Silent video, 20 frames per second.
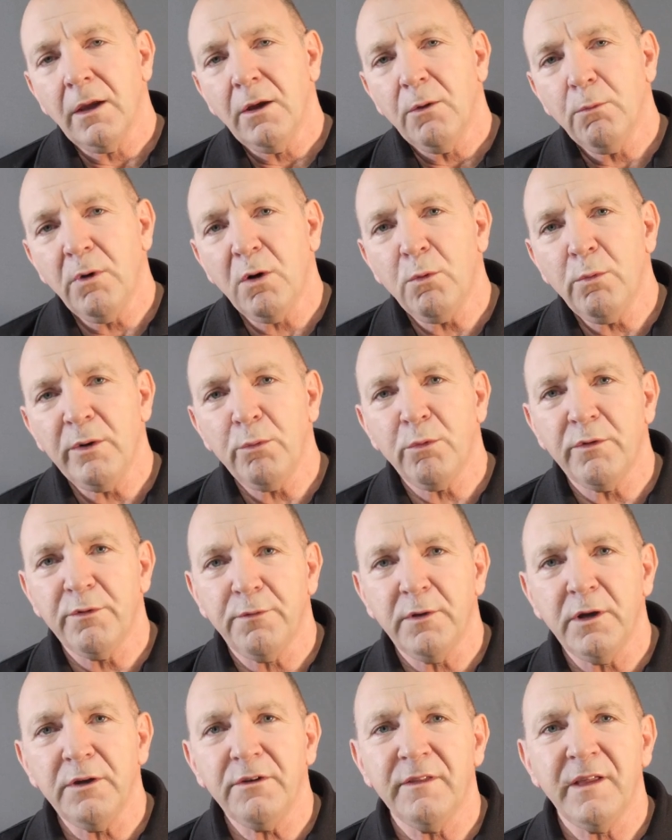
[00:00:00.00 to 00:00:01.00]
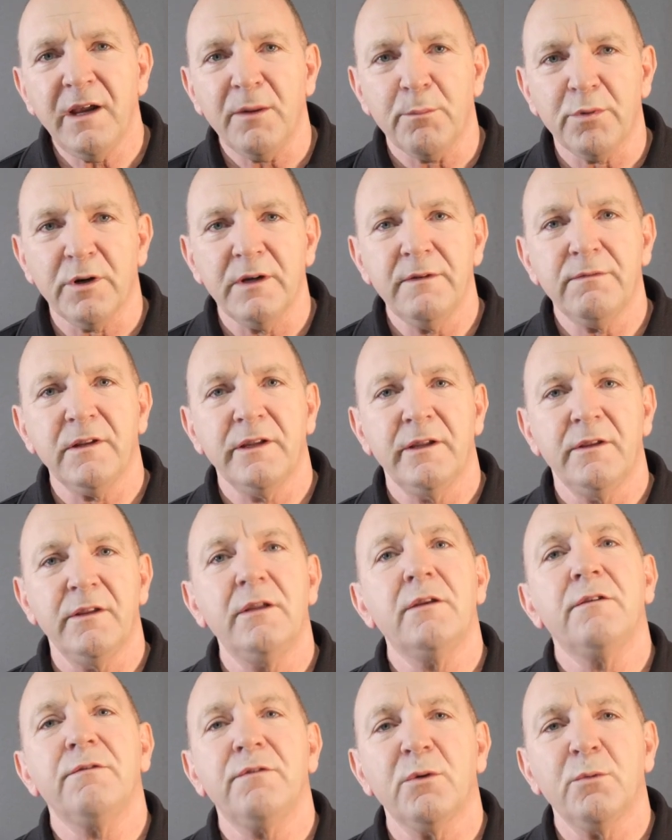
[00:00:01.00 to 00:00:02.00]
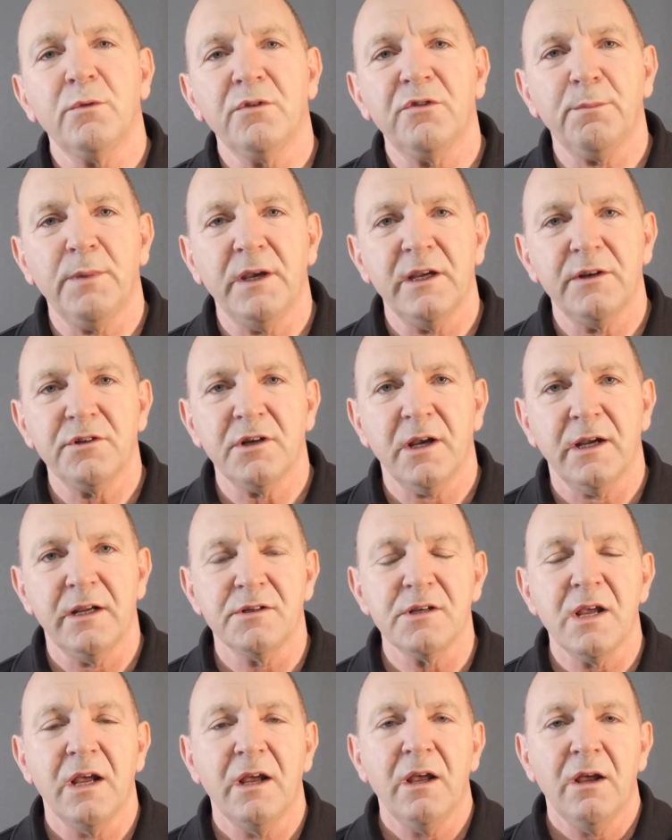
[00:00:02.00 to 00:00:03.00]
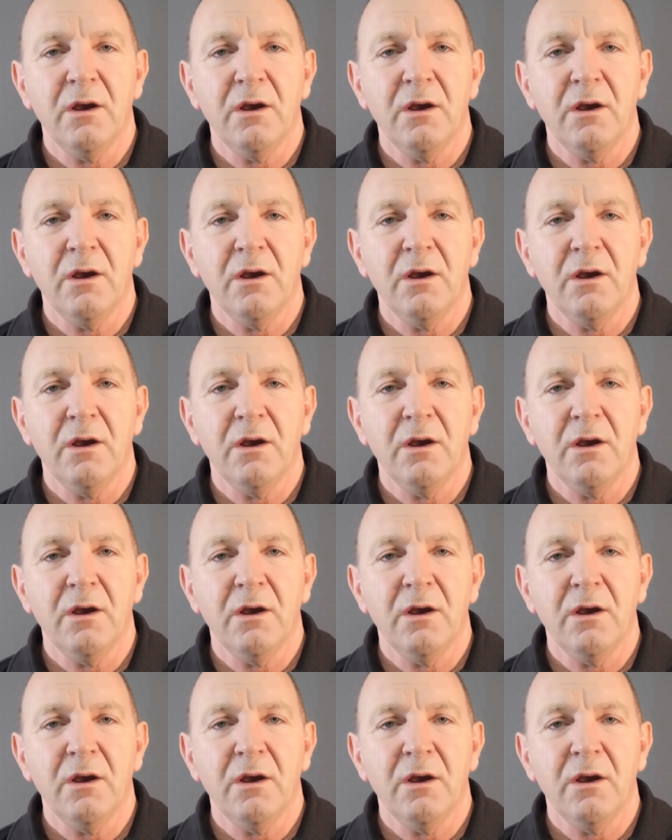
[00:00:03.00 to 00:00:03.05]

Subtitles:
Well, we refer to that briefly in the interview with Spare Change.